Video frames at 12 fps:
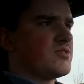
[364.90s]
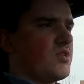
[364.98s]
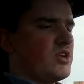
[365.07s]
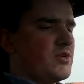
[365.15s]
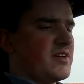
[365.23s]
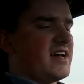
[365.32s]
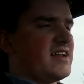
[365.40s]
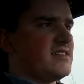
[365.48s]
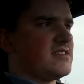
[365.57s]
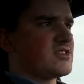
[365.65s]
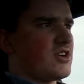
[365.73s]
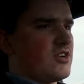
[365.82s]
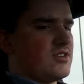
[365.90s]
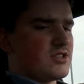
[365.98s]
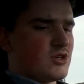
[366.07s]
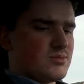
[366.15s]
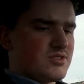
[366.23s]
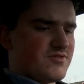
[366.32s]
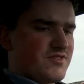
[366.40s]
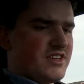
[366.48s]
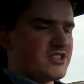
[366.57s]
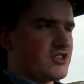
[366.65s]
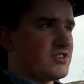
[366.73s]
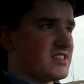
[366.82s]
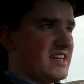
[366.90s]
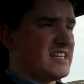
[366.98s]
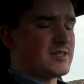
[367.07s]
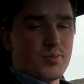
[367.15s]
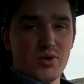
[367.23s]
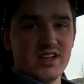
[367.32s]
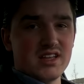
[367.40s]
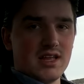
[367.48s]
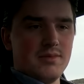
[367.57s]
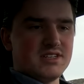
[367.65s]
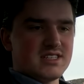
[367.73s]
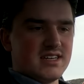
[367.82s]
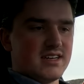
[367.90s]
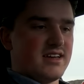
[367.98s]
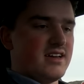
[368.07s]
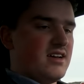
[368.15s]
of what you get in this car in terms of features, it's pretty limited.